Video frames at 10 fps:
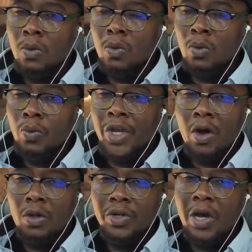we
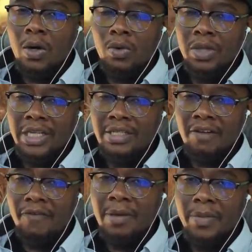all know that
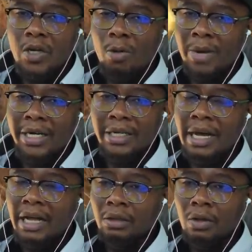Savimbi commanded
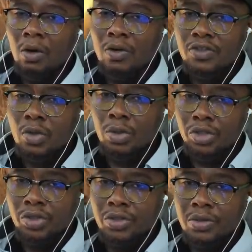a lot of
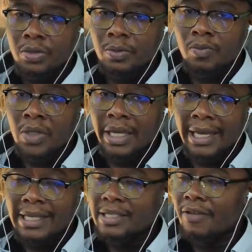soldiers,
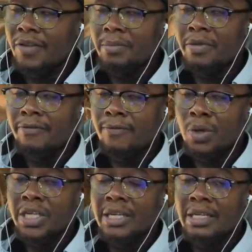and Savimbi
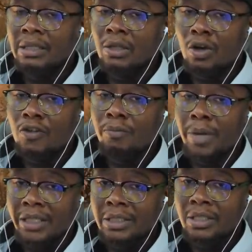fought in a lot of
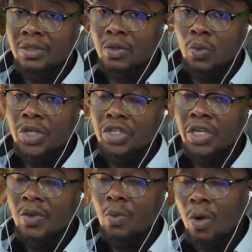battles, which
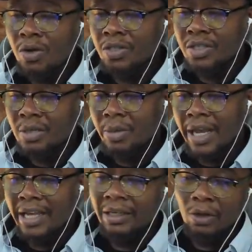he won some
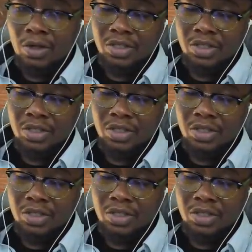and lost